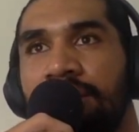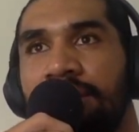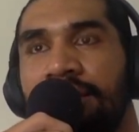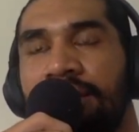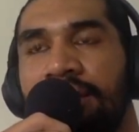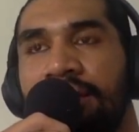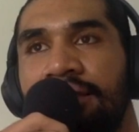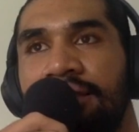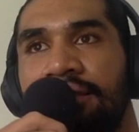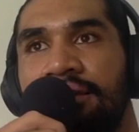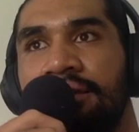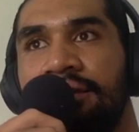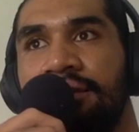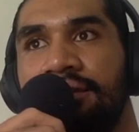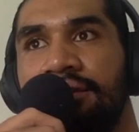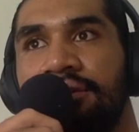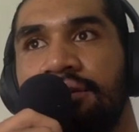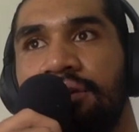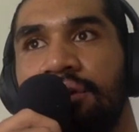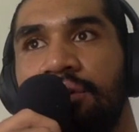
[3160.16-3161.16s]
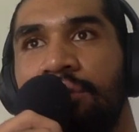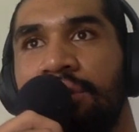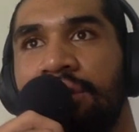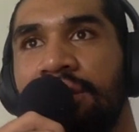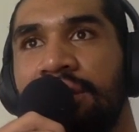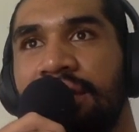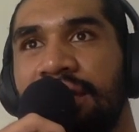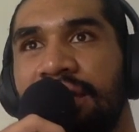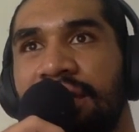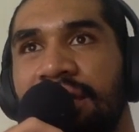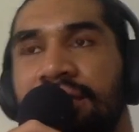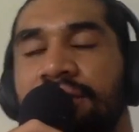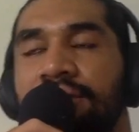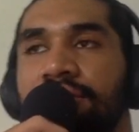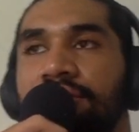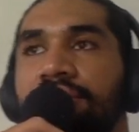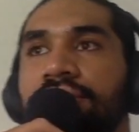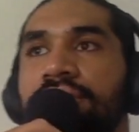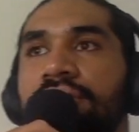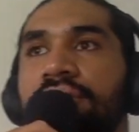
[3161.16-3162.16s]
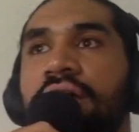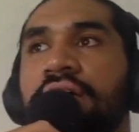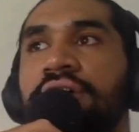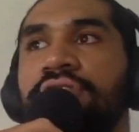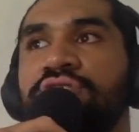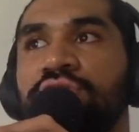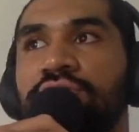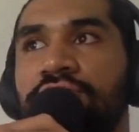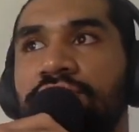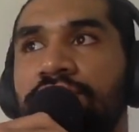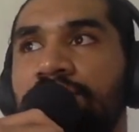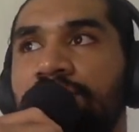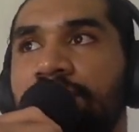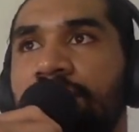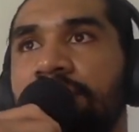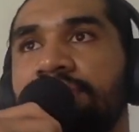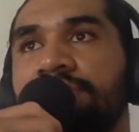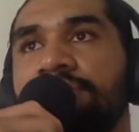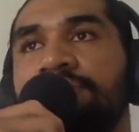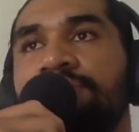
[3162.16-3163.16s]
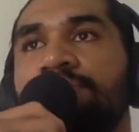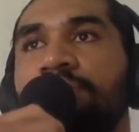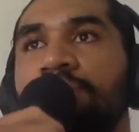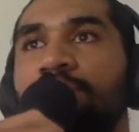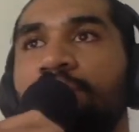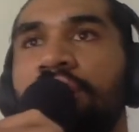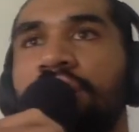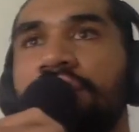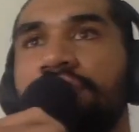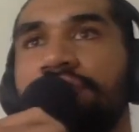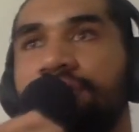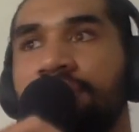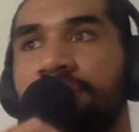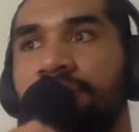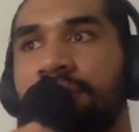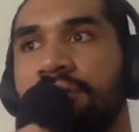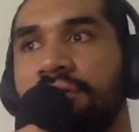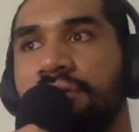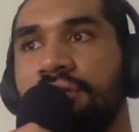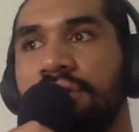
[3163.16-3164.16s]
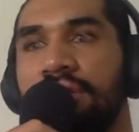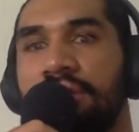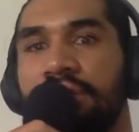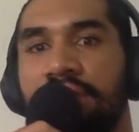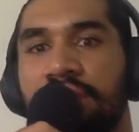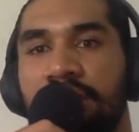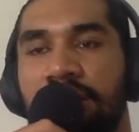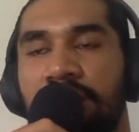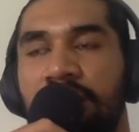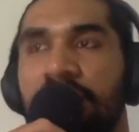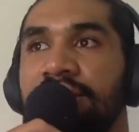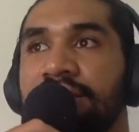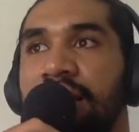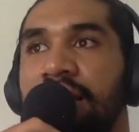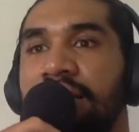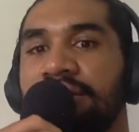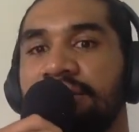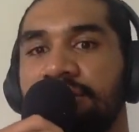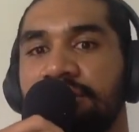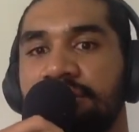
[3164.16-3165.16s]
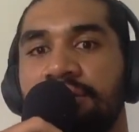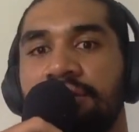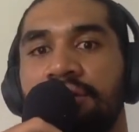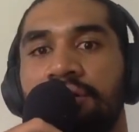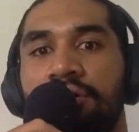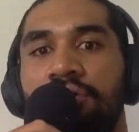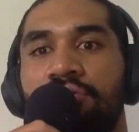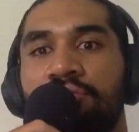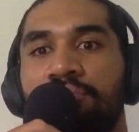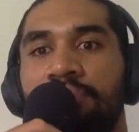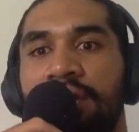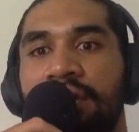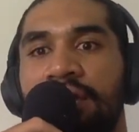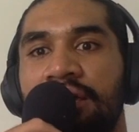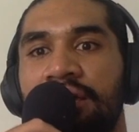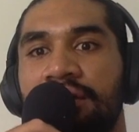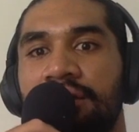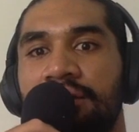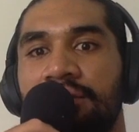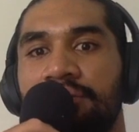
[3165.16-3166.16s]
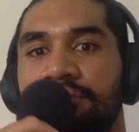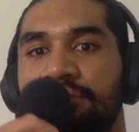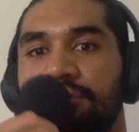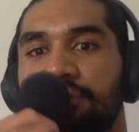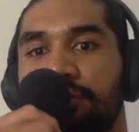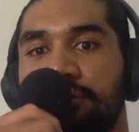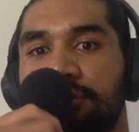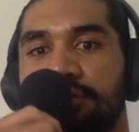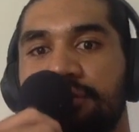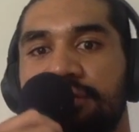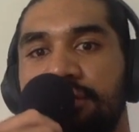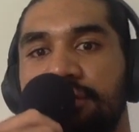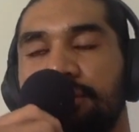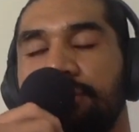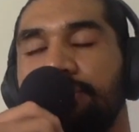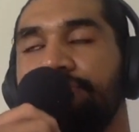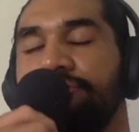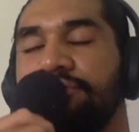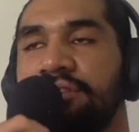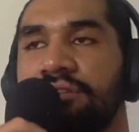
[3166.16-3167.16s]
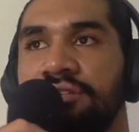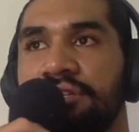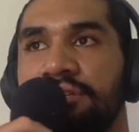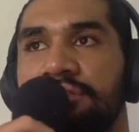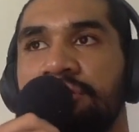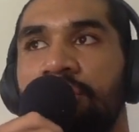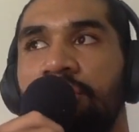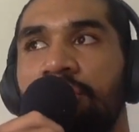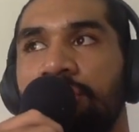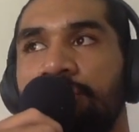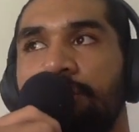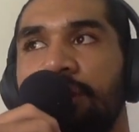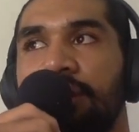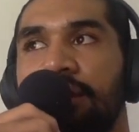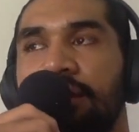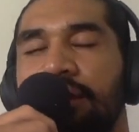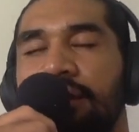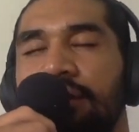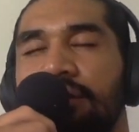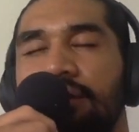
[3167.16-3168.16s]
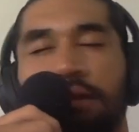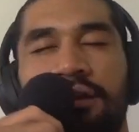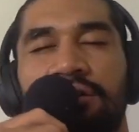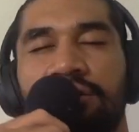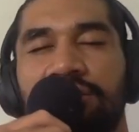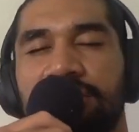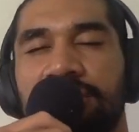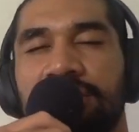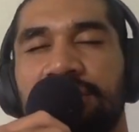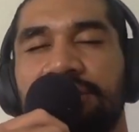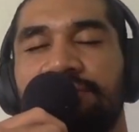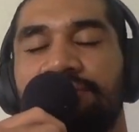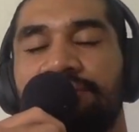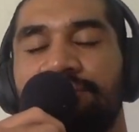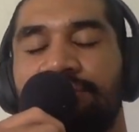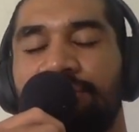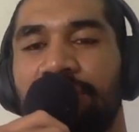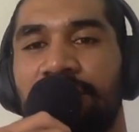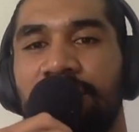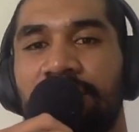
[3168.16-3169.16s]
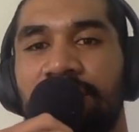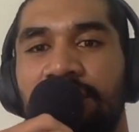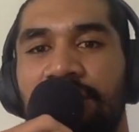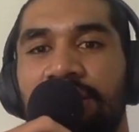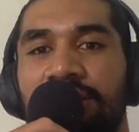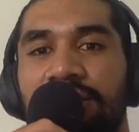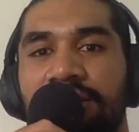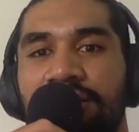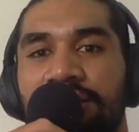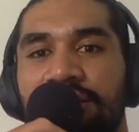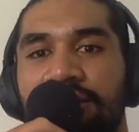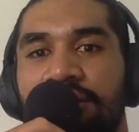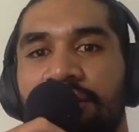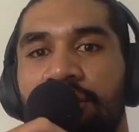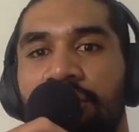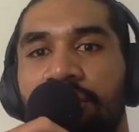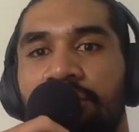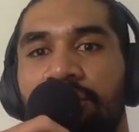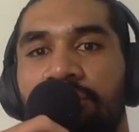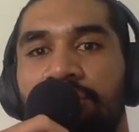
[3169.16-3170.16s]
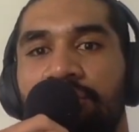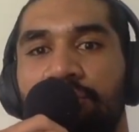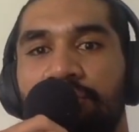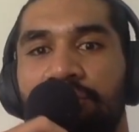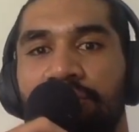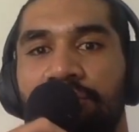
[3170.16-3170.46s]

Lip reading: And then one day I was with my wife, and I just asked her to hold my hand up so I could see it. So she was holding my hand, and I was just kind of did the whole